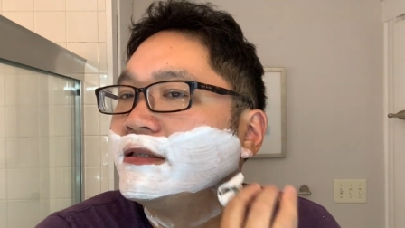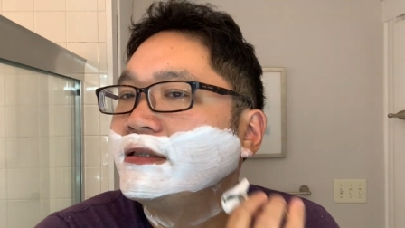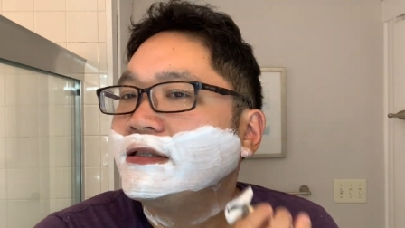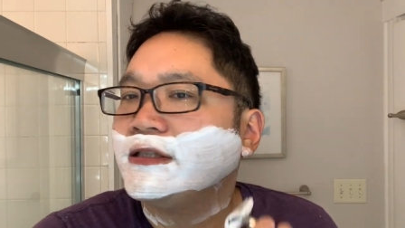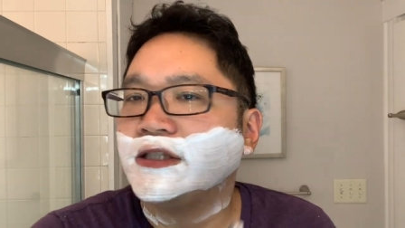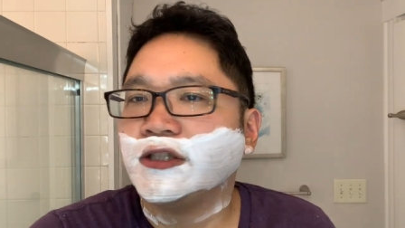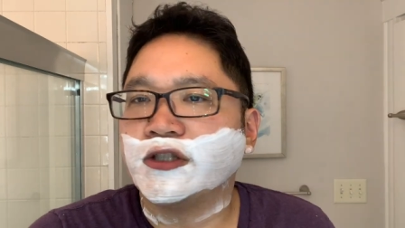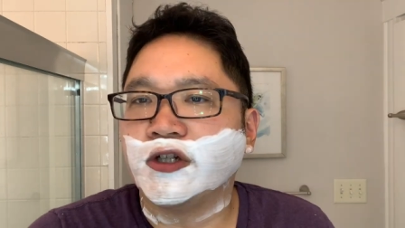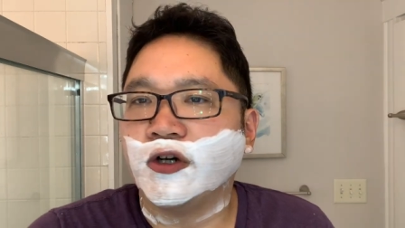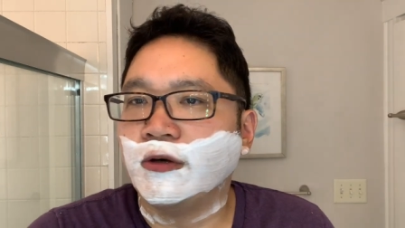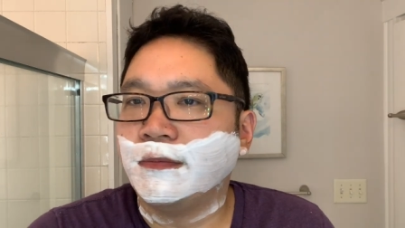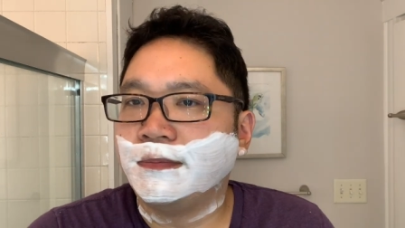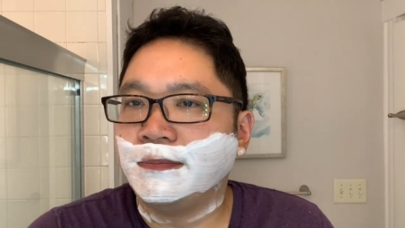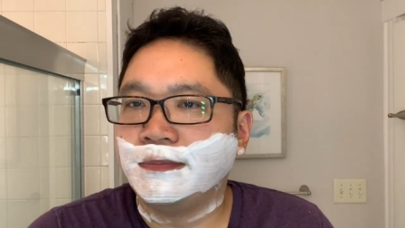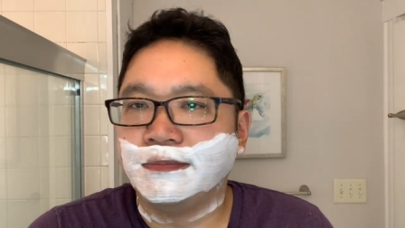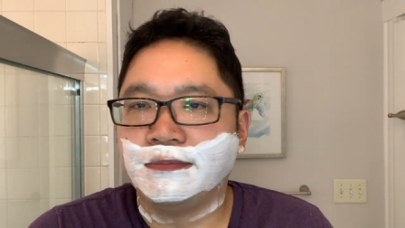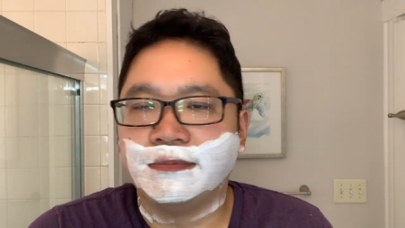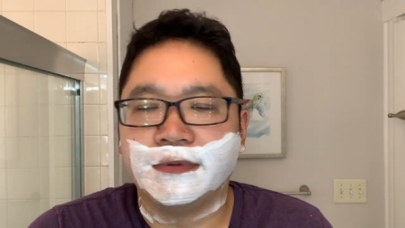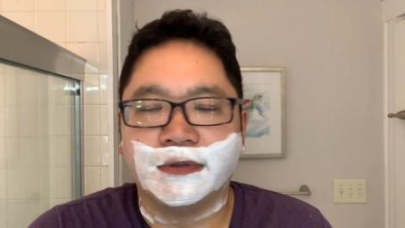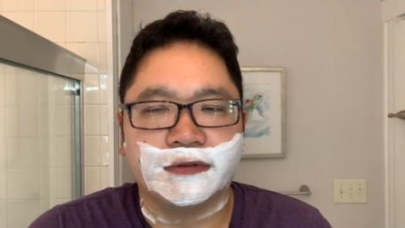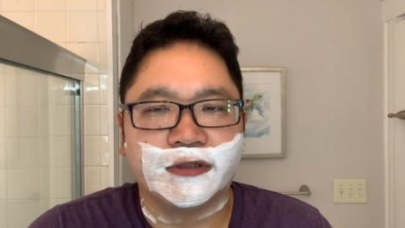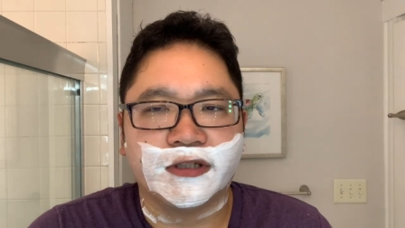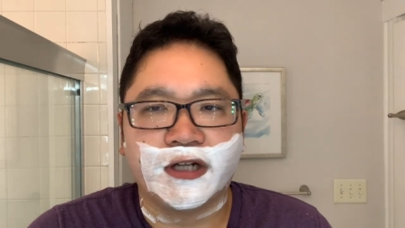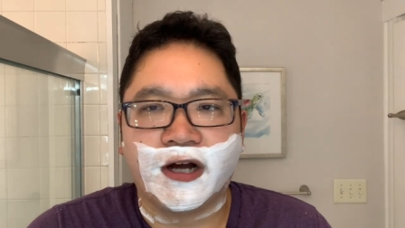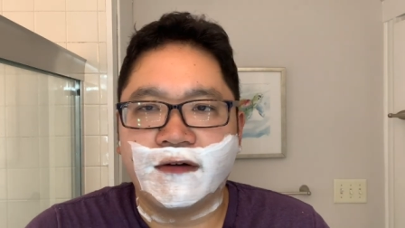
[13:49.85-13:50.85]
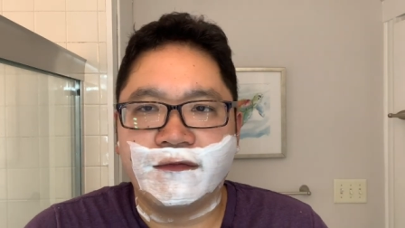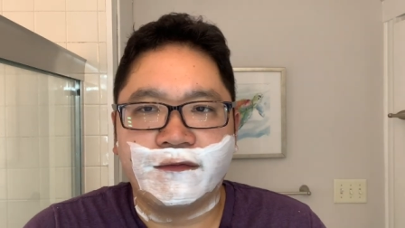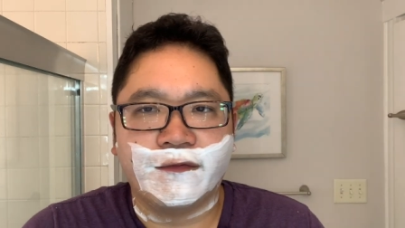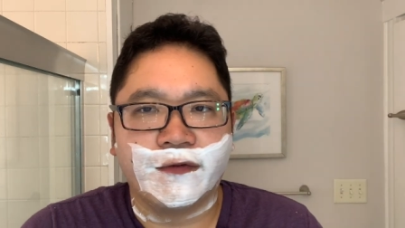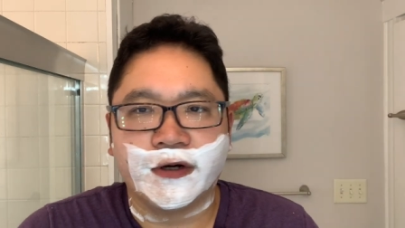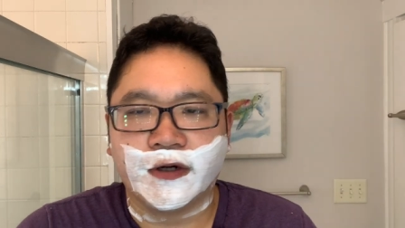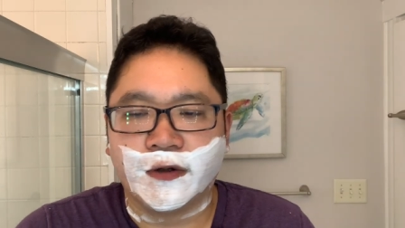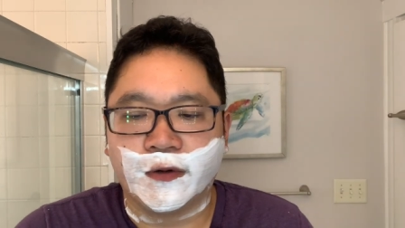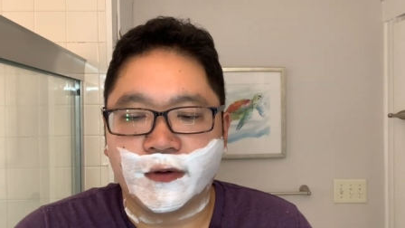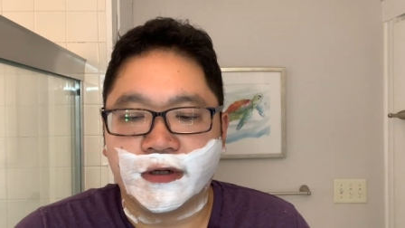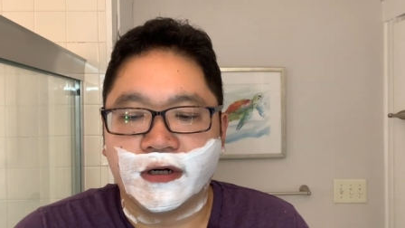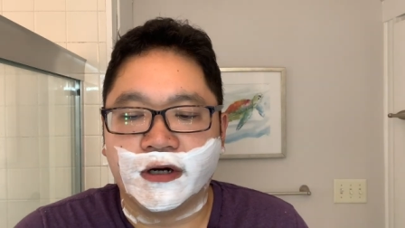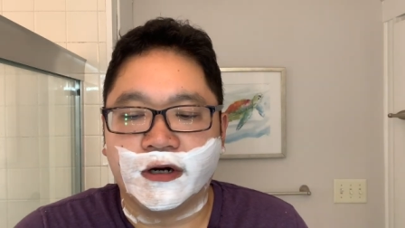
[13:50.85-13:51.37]
so you know,
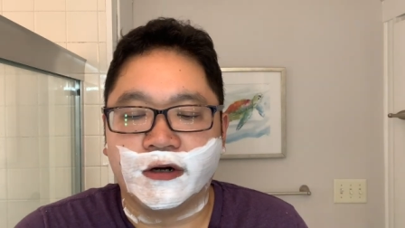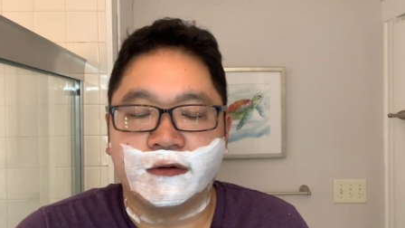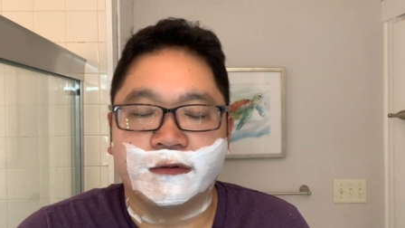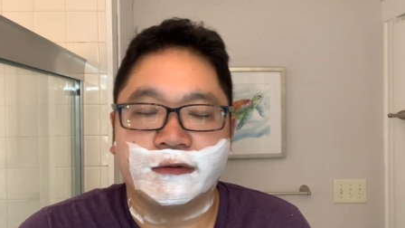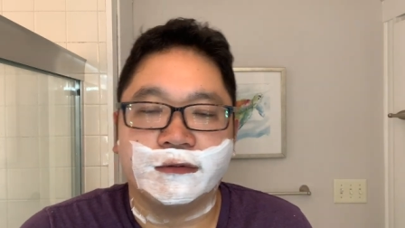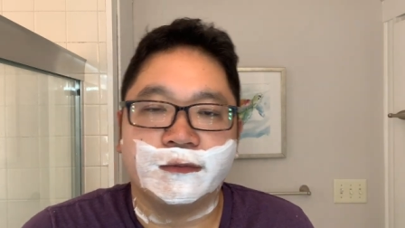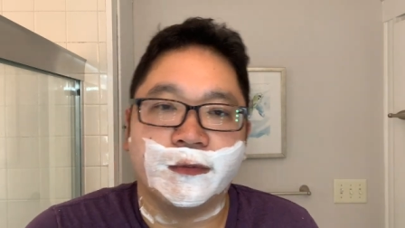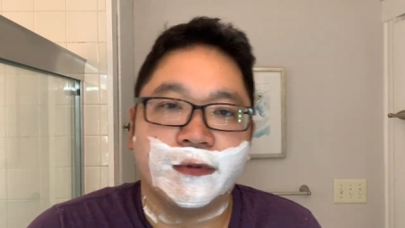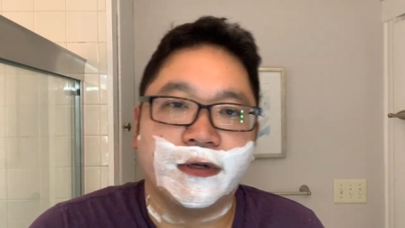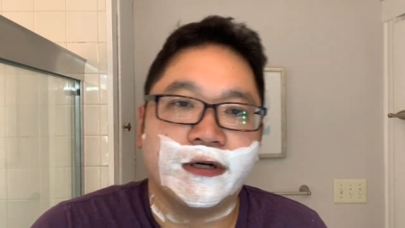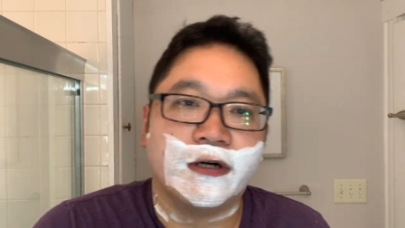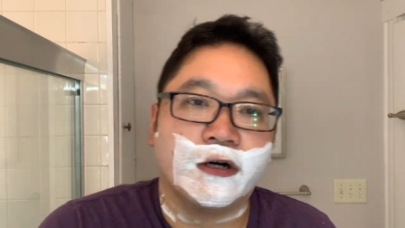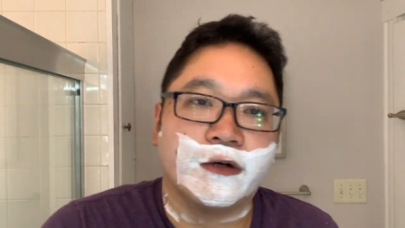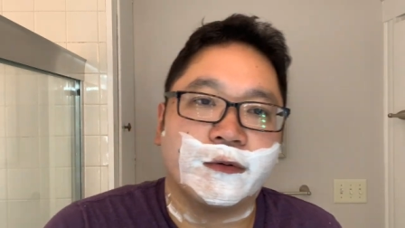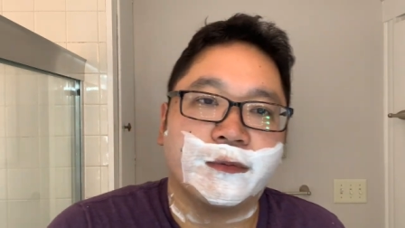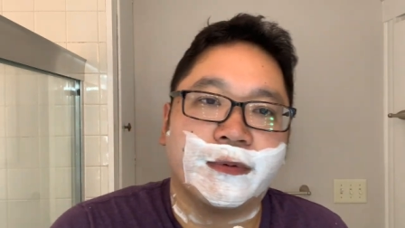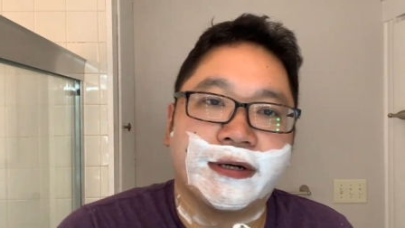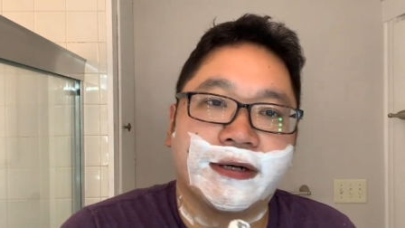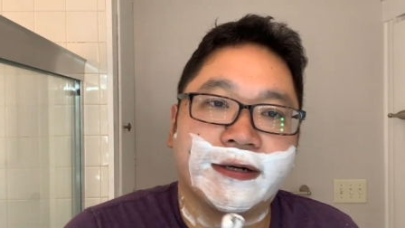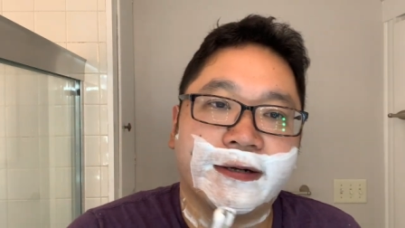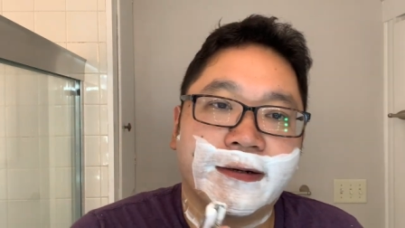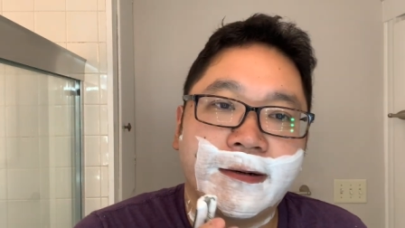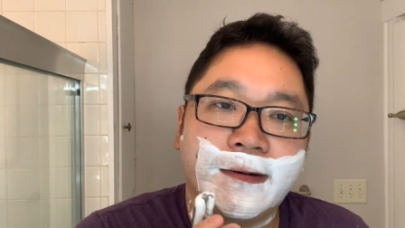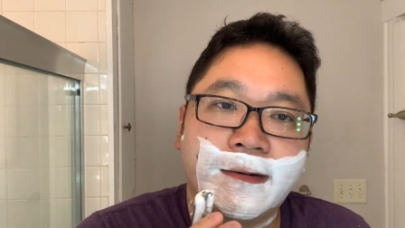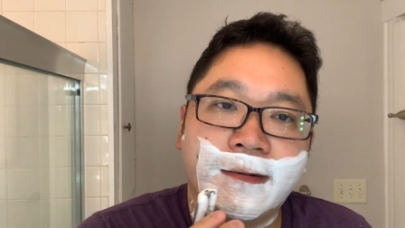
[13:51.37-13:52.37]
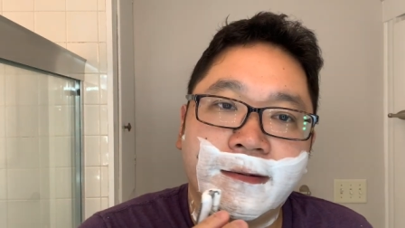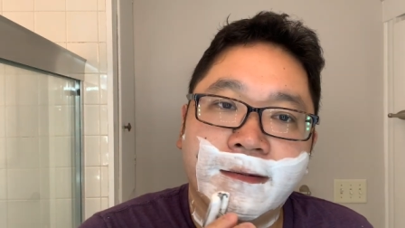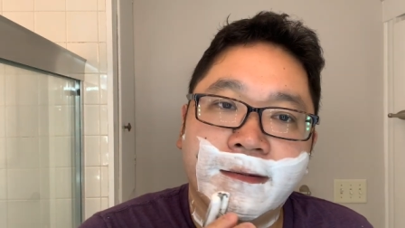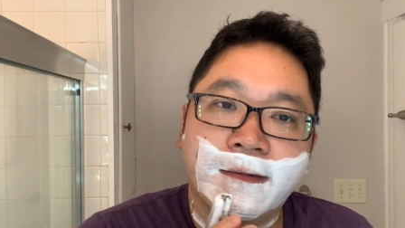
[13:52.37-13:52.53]
software or hard, hardware,